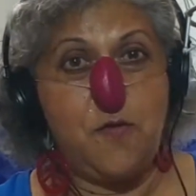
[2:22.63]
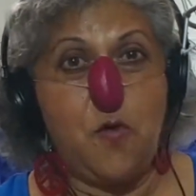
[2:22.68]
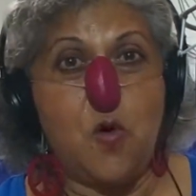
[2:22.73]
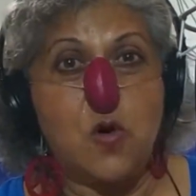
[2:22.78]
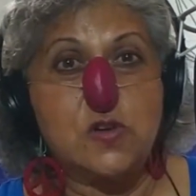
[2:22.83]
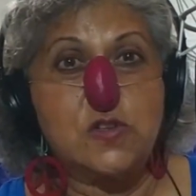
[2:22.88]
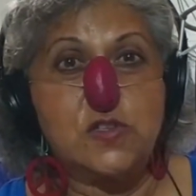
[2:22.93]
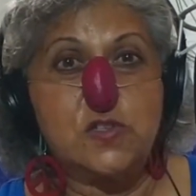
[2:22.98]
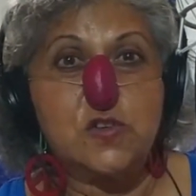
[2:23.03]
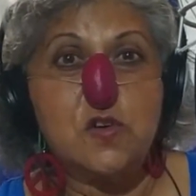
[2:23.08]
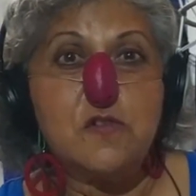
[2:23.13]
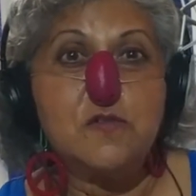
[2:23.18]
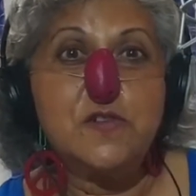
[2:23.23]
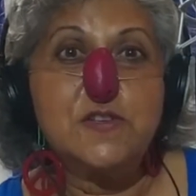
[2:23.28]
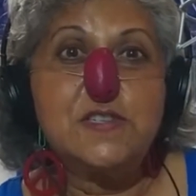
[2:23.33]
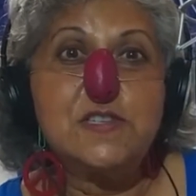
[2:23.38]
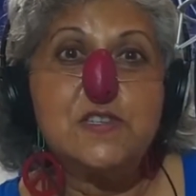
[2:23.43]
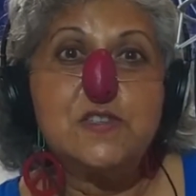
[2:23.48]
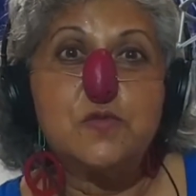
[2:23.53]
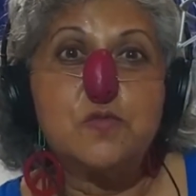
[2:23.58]
for
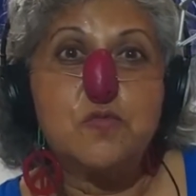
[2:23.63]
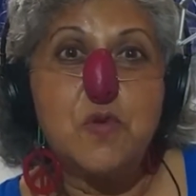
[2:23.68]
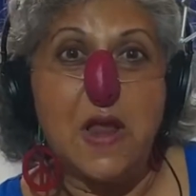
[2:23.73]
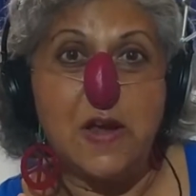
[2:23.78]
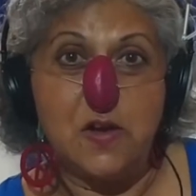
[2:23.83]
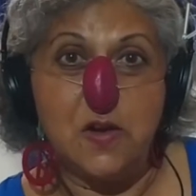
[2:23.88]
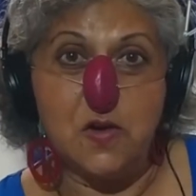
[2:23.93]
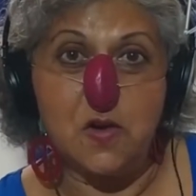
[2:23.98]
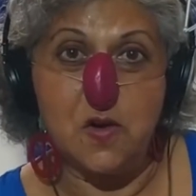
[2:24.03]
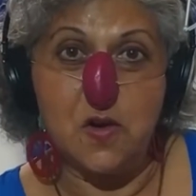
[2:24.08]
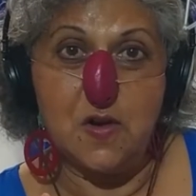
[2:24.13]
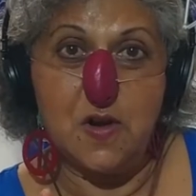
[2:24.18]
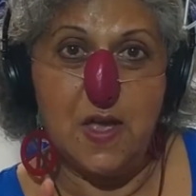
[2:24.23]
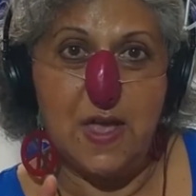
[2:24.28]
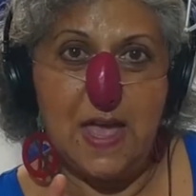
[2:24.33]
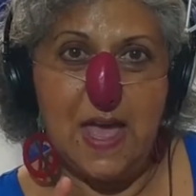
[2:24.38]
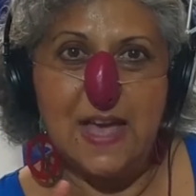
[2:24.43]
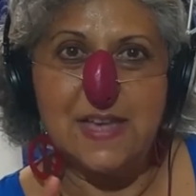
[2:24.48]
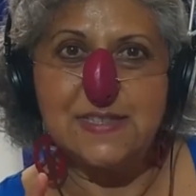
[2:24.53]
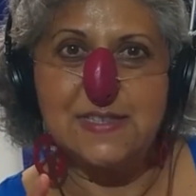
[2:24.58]
services rendered
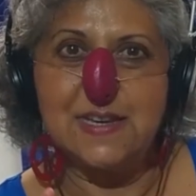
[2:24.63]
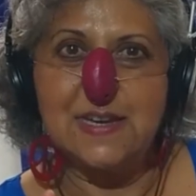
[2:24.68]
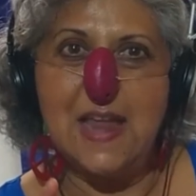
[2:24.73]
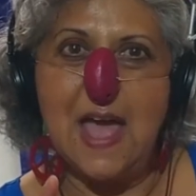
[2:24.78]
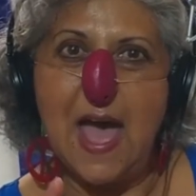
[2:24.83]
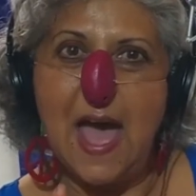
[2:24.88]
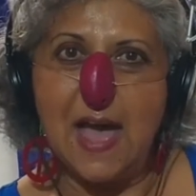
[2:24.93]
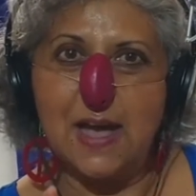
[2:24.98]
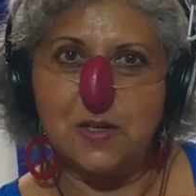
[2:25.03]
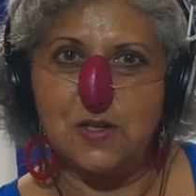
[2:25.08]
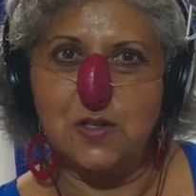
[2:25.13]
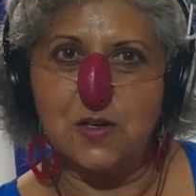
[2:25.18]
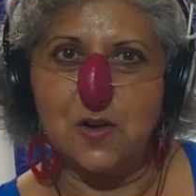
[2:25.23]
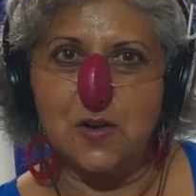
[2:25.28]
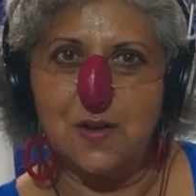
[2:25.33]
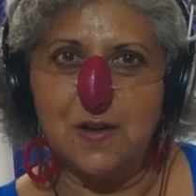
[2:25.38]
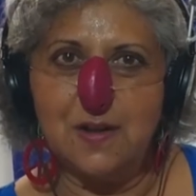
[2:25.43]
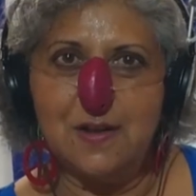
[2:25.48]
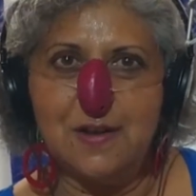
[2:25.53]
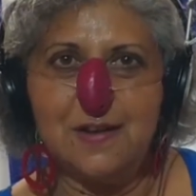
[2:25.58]
as an
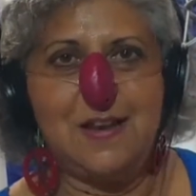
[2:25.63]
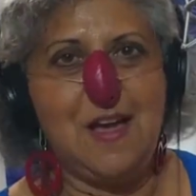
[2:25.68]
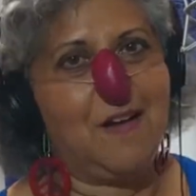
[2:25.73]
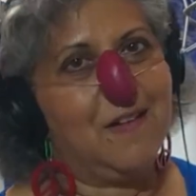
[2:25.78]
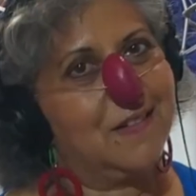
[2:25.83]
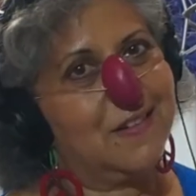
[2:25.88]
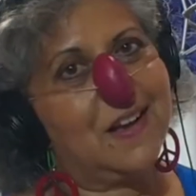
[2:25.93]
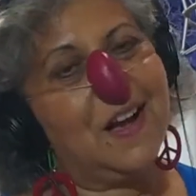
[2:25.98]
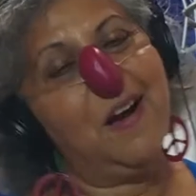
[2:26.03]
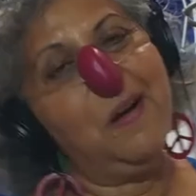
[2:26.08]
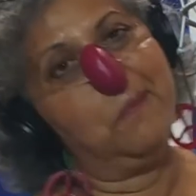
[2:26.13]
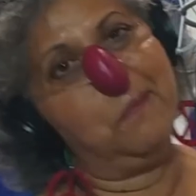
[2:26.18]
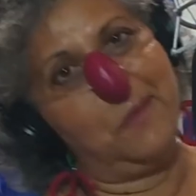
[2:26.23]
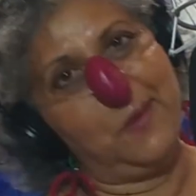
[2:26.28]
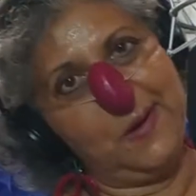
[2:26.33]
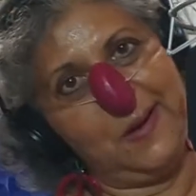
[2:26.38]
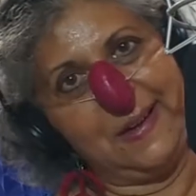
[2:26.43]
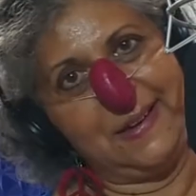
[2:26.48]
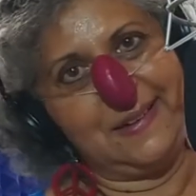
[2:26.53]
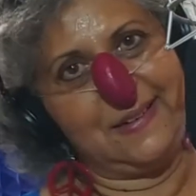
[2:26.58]
actor. Now,
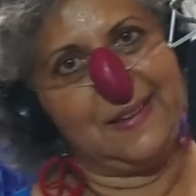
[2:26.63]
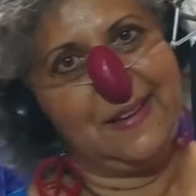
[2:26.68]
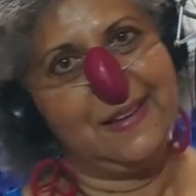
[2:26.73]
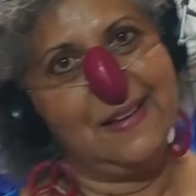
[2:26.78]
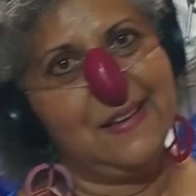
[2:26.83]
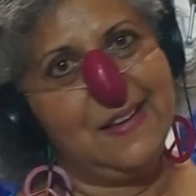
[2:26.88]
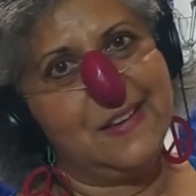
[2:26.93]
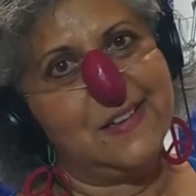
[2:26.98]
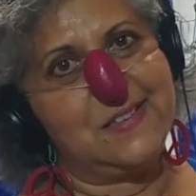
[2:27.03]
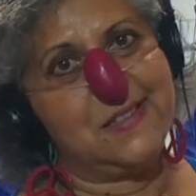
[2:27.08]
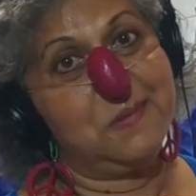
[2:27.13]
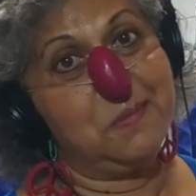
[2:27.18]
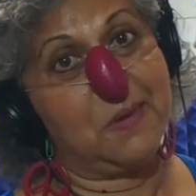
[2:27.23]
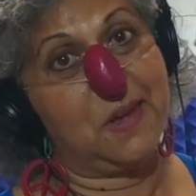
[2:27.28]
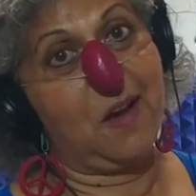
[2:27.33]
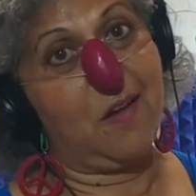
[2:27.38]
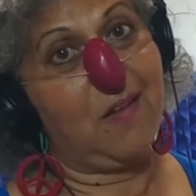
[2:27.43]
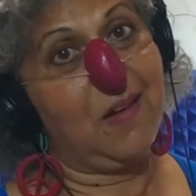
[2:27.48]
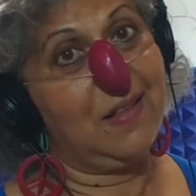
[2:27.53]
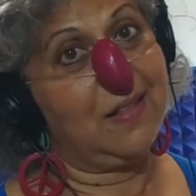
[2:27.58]
come on,
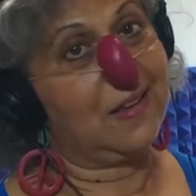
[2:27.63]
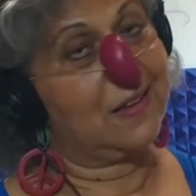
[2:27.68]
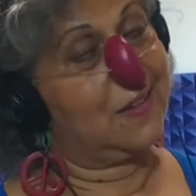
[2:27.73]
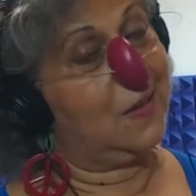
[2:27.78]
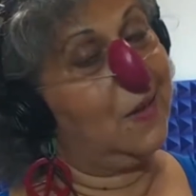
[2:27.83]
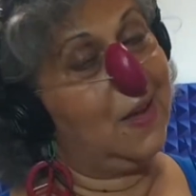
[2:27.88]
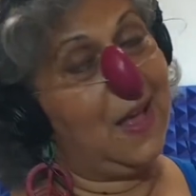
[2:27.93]
Jim Carrey,